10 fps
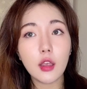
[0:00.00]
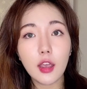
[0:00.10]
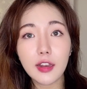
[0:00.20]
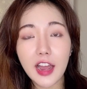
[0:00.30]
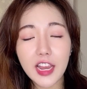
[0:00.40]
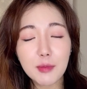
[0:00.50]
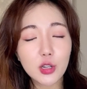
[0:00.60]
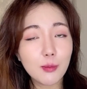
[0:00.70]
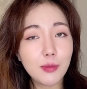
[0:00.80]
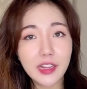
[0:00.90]
And I am a
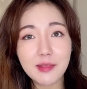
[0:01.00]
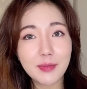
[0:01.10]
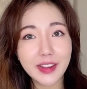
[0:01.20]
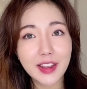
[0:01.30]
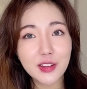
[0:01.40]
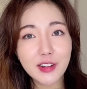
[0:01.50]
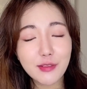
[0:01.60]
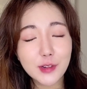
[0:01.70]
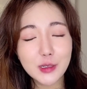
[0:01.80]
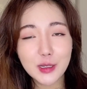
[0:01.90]
complete beginner at
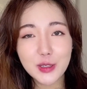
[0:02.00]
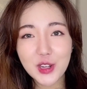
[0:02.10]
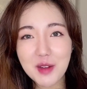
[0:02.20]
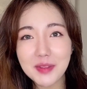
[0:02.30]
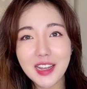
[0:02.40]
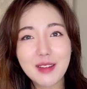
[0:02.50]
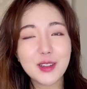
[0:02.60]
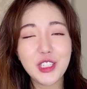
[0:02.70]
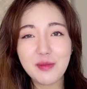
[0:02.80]
Photoshop, but she